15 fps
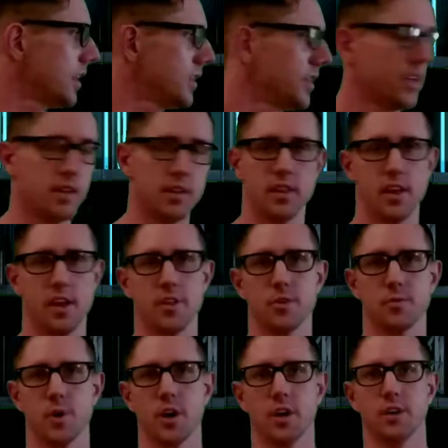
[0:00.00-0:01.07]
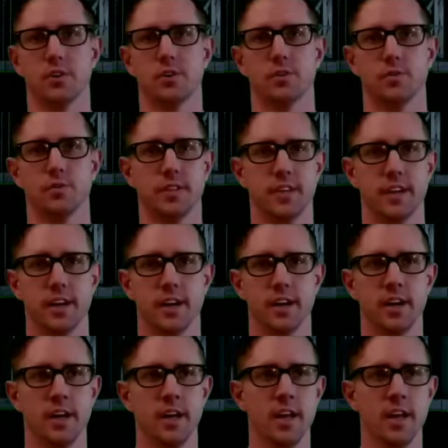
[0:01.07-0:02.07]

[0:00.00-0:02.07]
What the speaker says: And then in the other monitors over there,